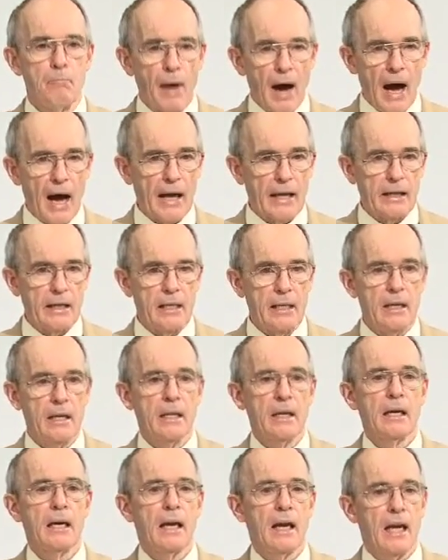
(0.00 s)

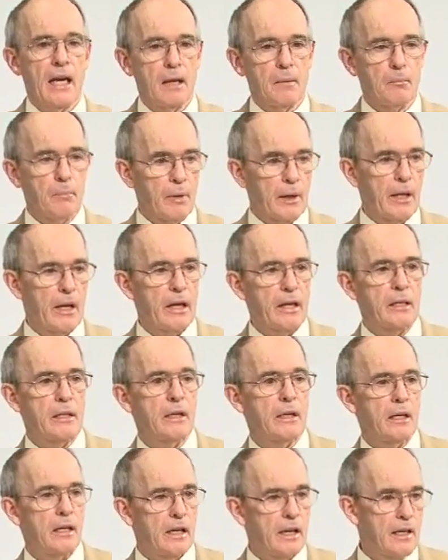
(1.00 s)
body and
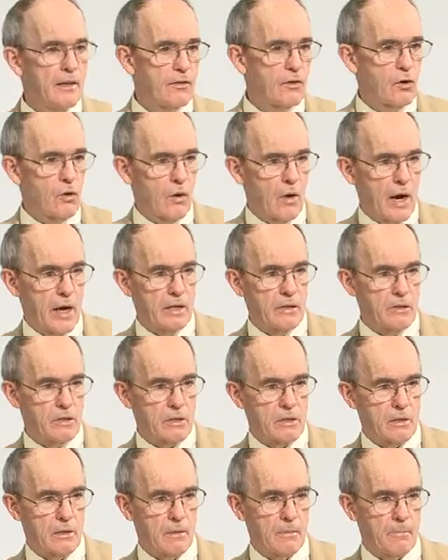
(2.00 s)
blood of
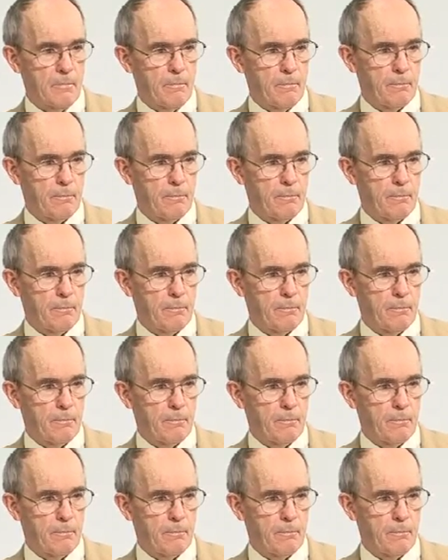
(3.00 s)
Christ.